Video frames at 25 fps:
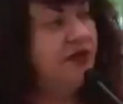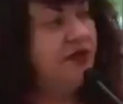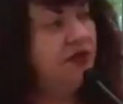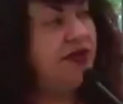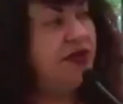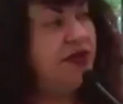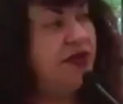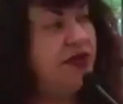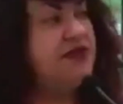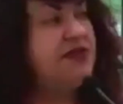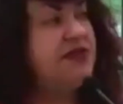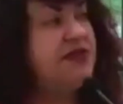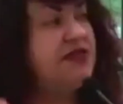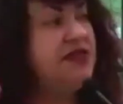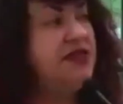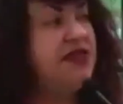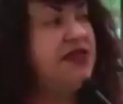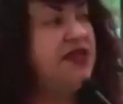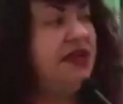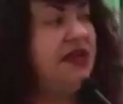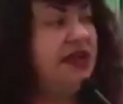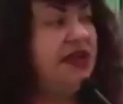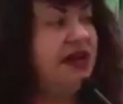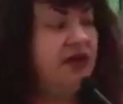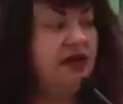You can
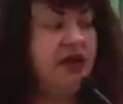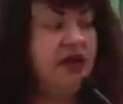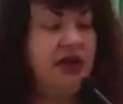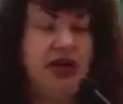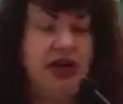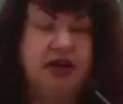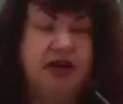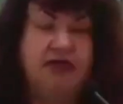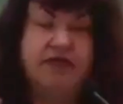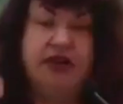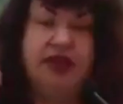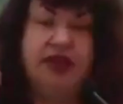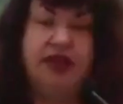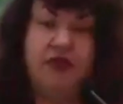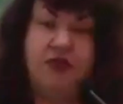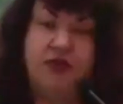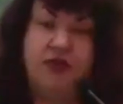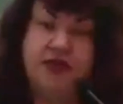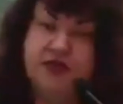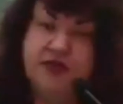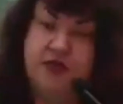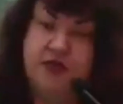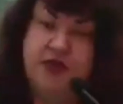see how covenant was